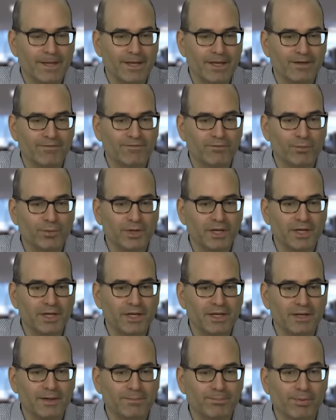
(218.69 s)
if
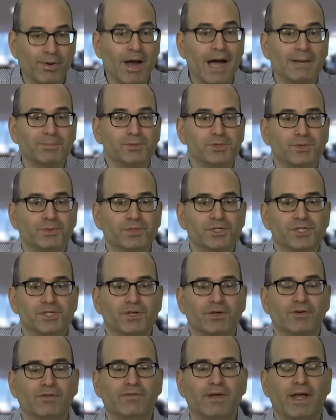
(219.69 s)
we perhaps do a
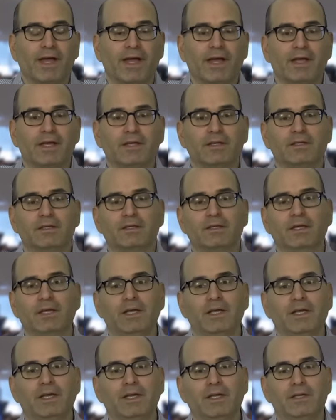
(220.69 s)
survey
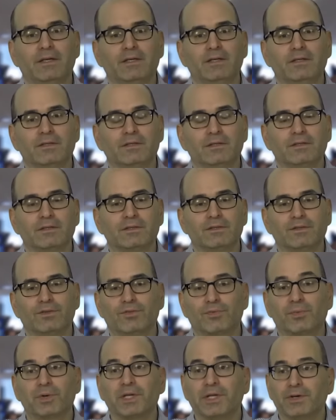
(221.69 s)
in
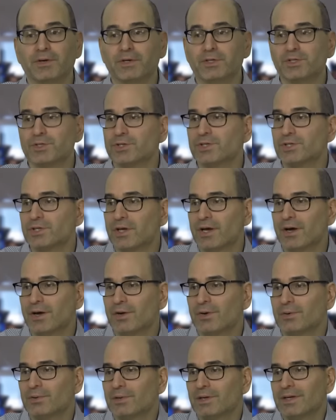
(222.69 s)
three years or
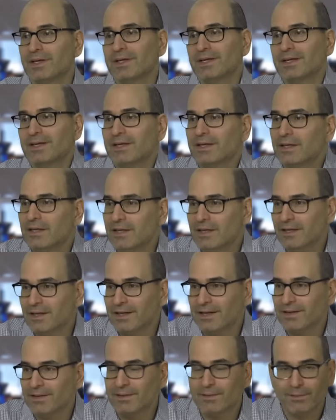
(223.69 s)
so,
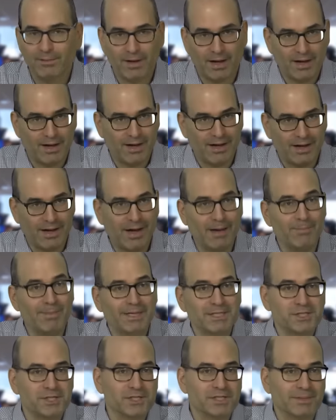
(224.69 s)
I
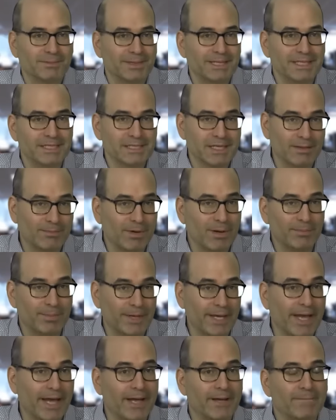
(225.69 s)
bet you some of these come up
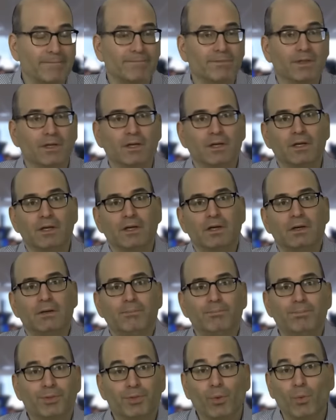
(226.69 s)
again.
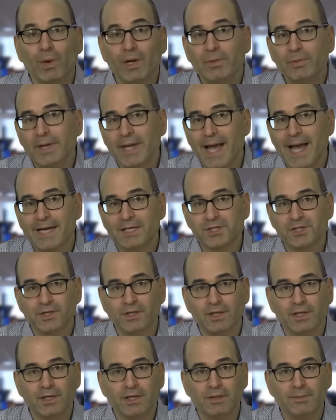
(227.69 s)
But the way we
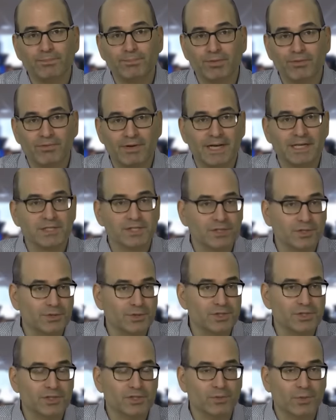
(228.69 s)
actually provide
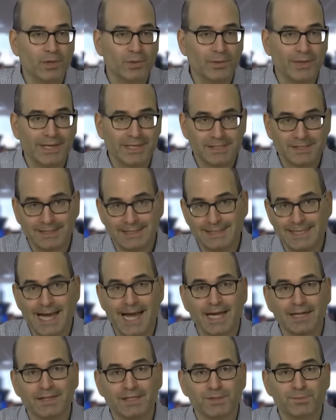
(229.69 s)
solutions, the way we actually attack